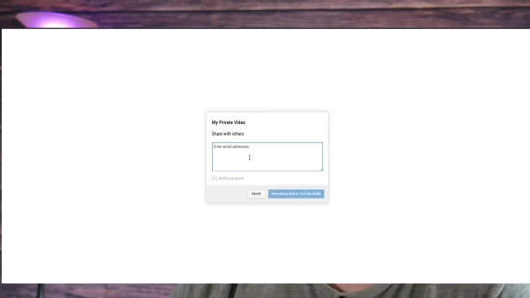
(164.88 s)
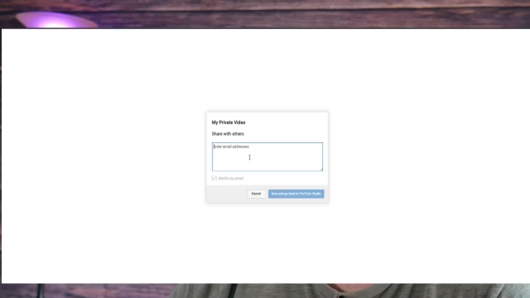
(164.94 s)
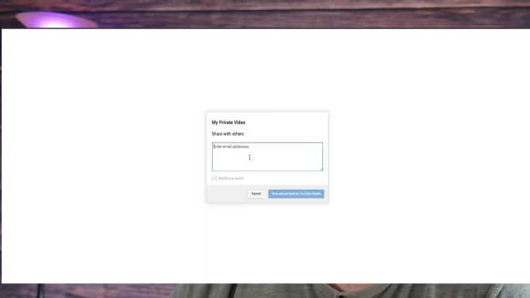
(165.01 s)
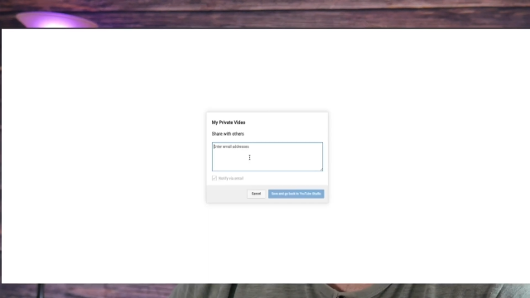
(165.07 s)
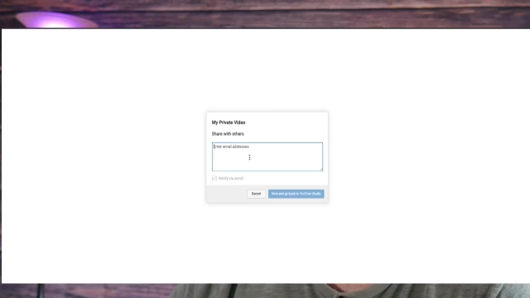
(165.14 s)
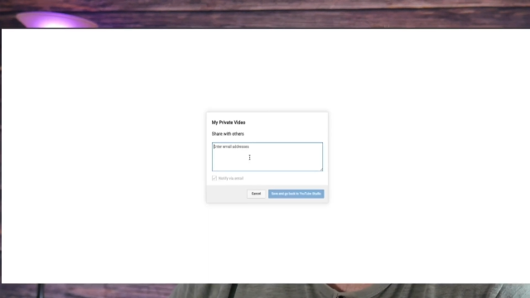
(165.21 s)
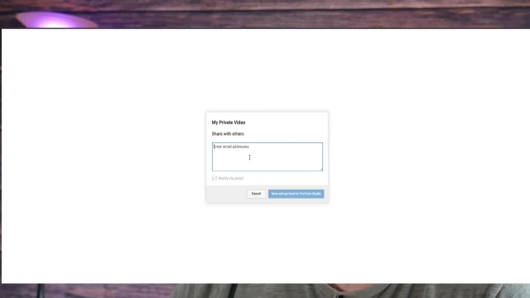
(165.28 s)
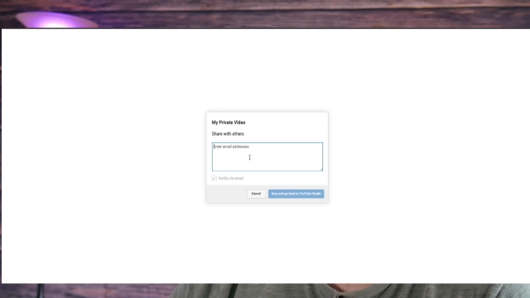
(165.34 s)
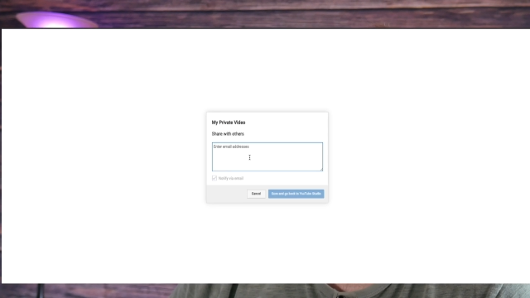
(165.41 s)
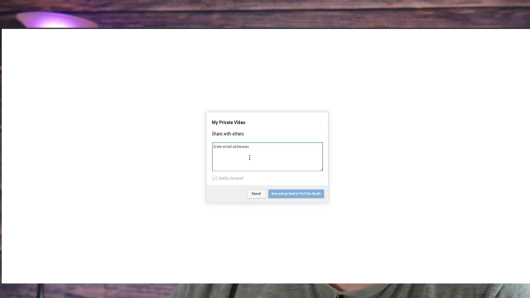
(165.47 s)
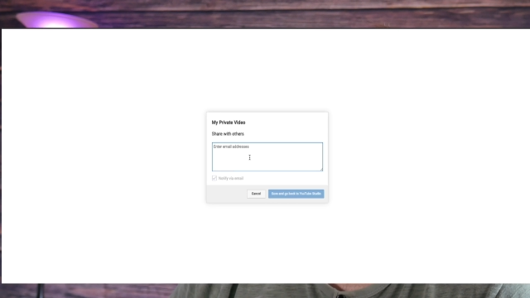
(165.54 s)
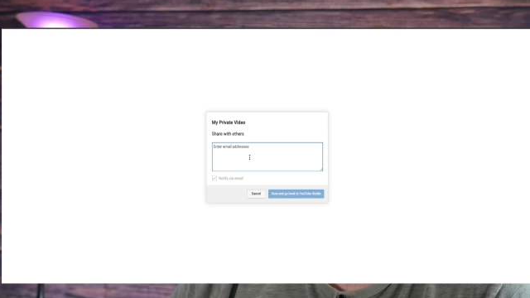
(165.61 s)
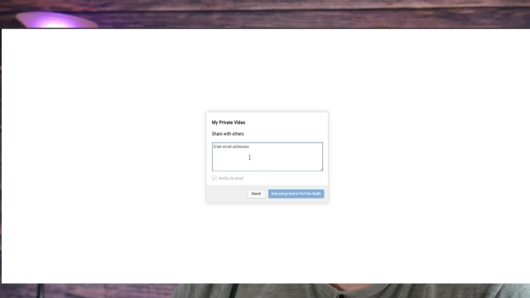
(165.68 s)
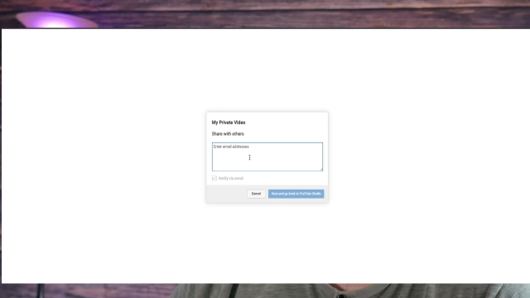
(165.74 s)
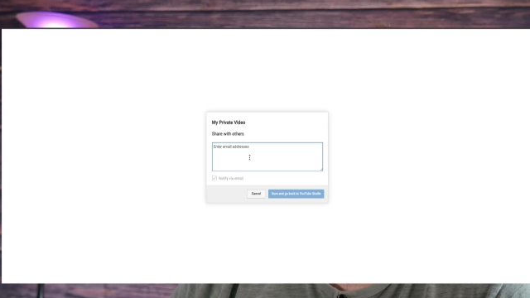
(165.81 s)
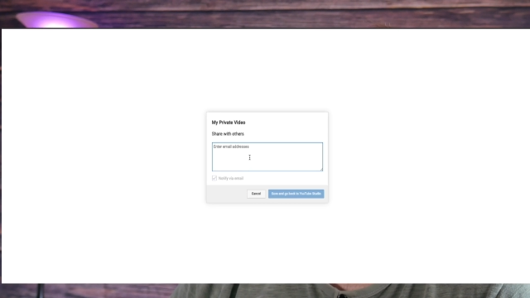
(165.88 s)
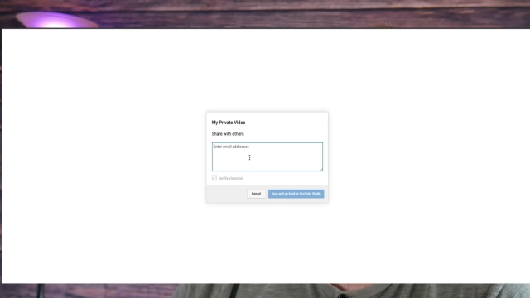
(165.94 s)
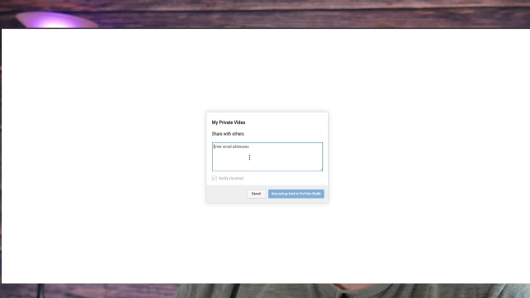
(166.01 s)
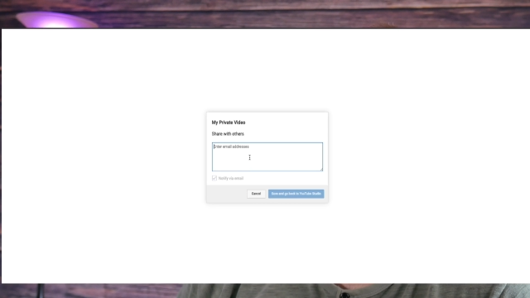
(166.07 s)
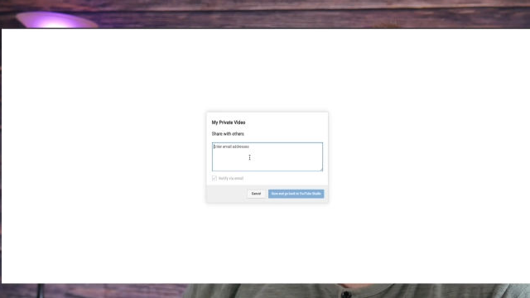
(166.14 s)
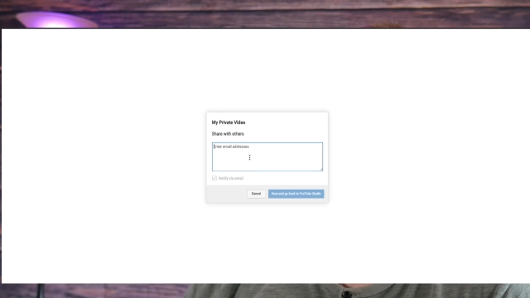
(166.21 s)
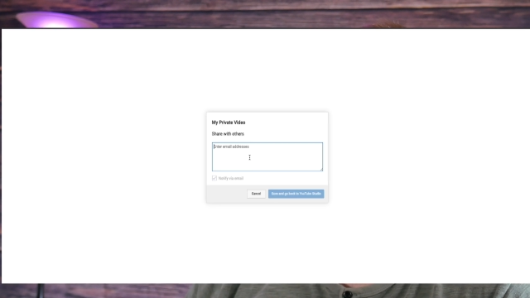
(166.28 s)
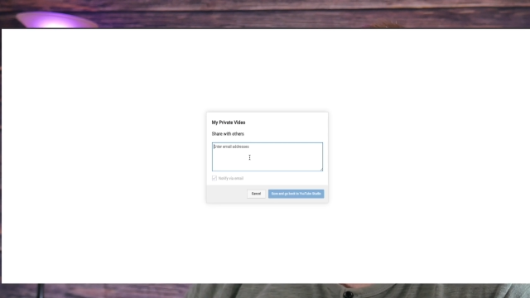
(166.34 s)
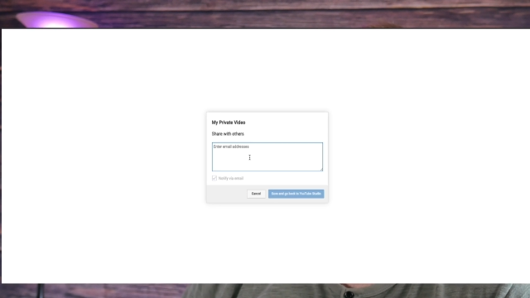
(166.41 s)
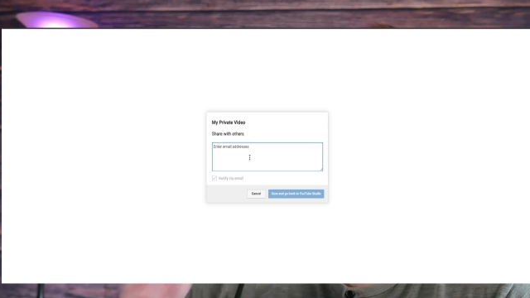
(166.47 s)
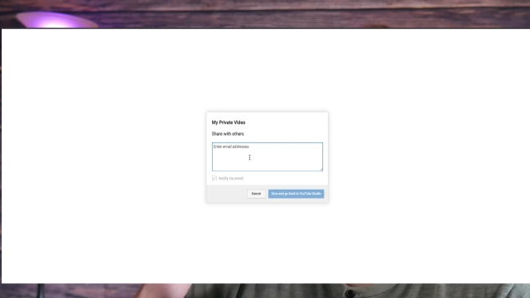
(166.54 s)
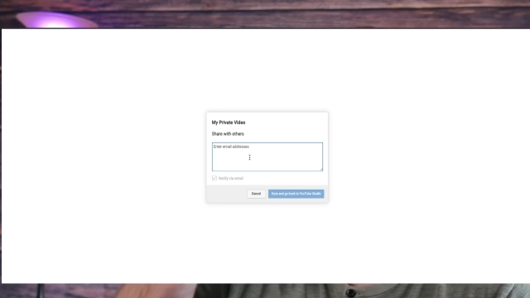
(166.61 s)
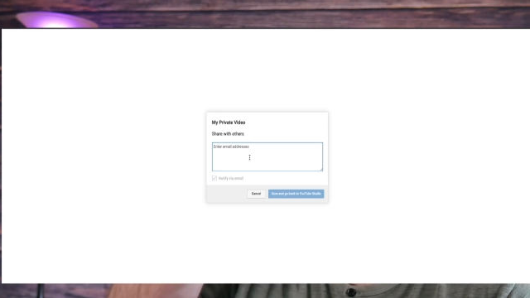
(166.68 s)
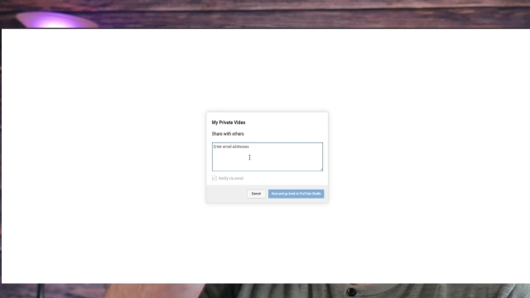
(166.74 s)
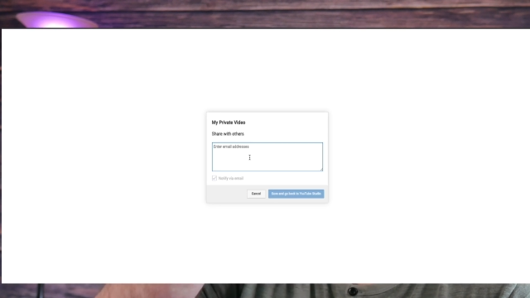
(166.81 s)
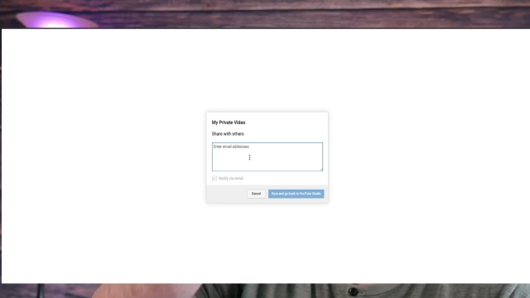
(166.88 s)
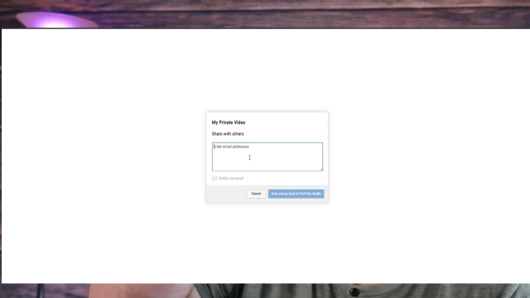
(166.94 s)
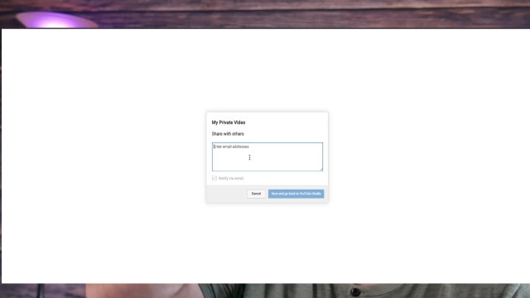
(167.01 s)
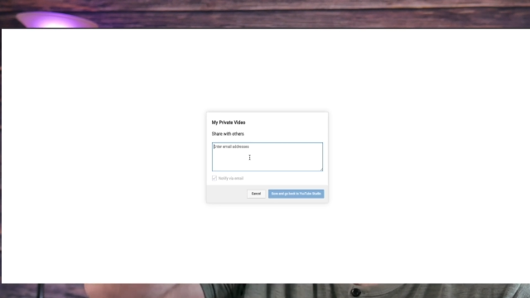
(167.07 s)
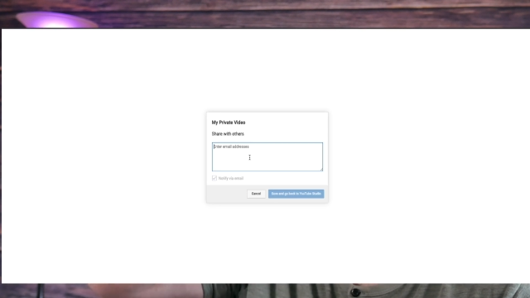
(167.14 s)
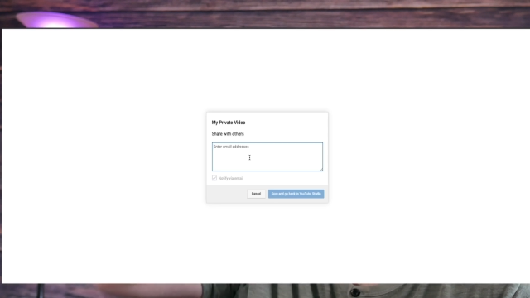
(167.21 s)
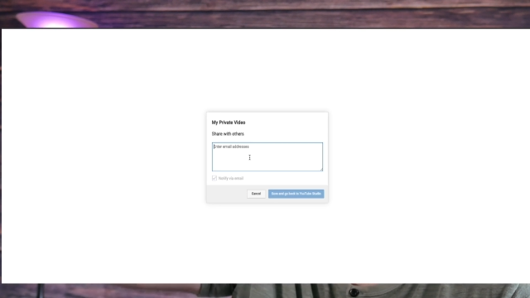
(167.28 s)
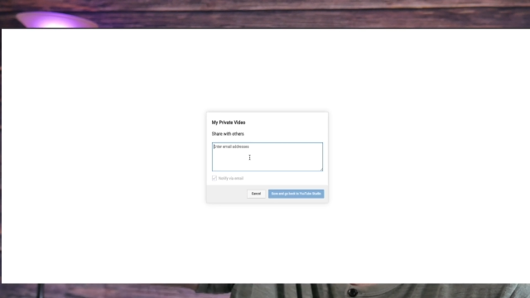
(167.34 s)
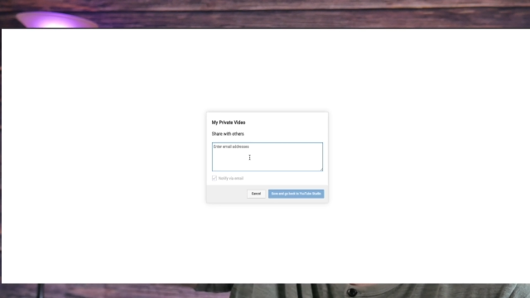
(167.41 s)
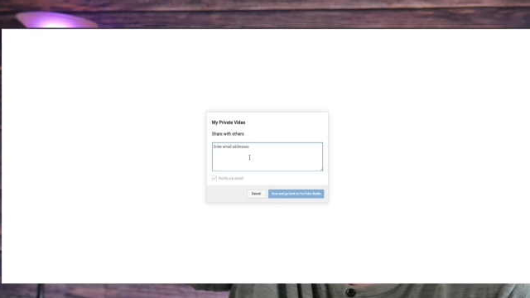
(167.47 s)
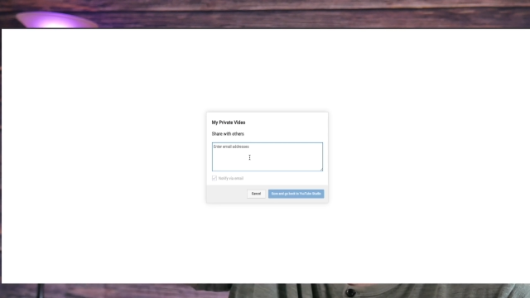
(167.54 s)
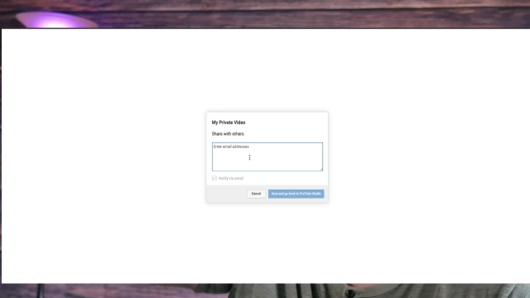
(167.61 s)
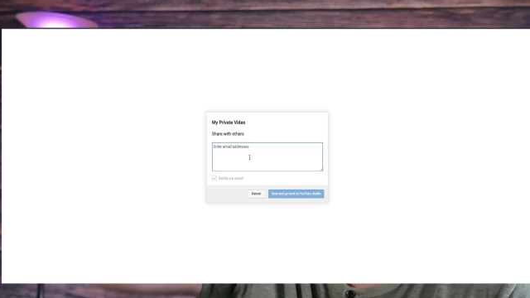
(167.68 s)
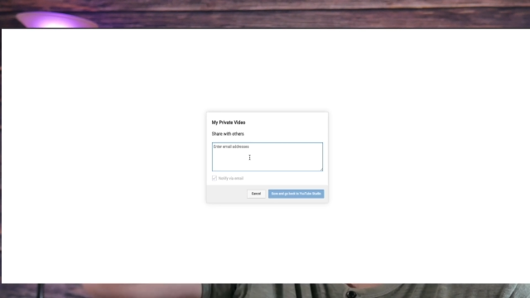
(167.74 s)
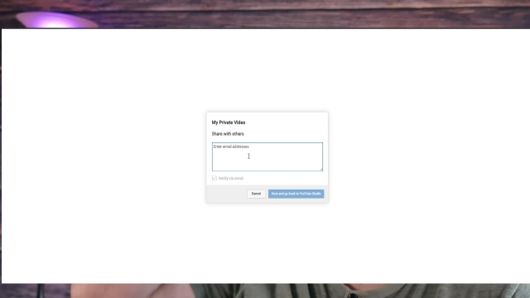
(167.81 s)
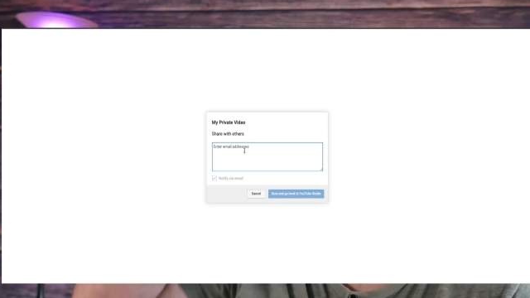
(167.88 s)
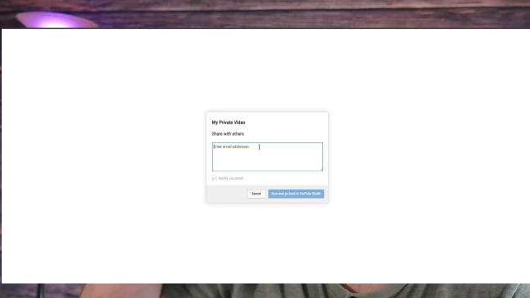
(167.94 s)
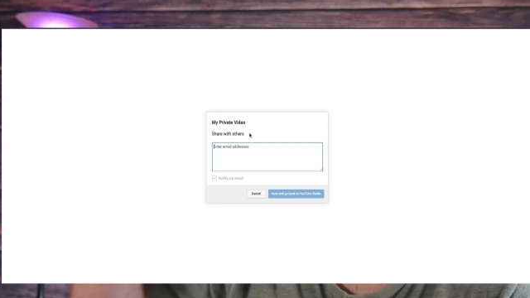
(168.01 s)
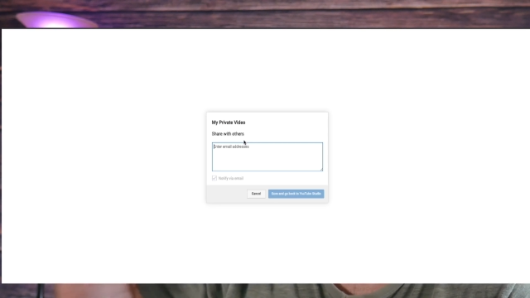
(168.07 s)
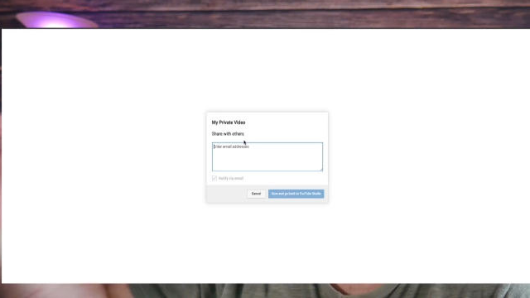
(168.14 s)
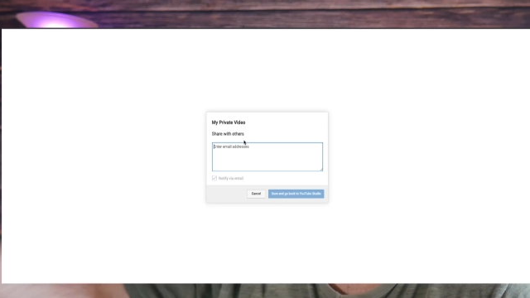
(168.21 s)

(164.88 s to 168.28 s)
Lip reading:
(no speaker visible)